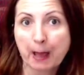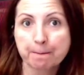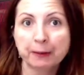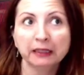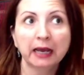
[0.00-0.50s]

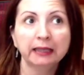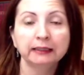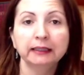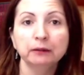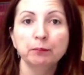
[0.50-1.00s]
but I
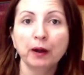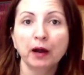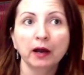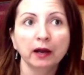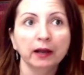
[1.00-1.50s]
did
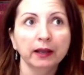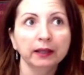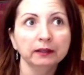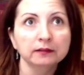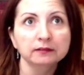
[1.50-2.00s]

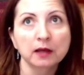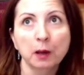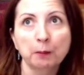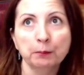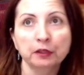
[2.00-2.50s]
buy
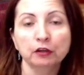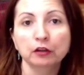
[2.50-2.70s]
some